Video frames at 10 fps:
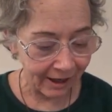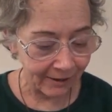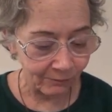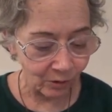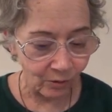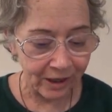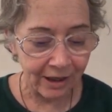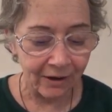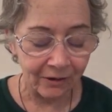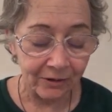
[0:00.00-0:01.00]
kind of a gray
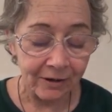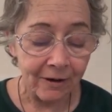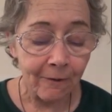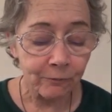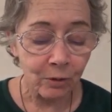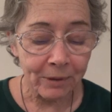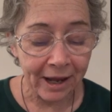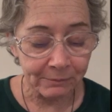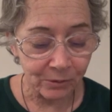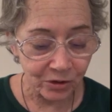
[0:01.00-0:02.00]
color from
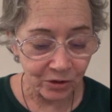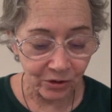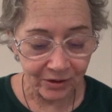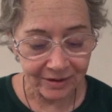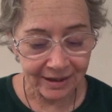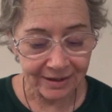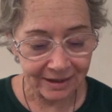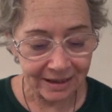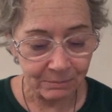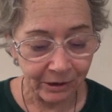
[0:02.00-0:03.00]
Atmosure. It says
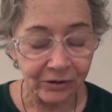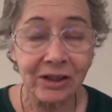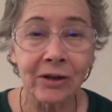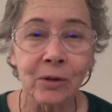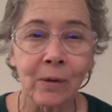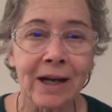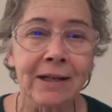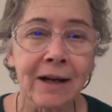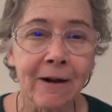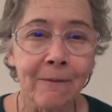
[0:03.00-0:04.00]
it's military grade.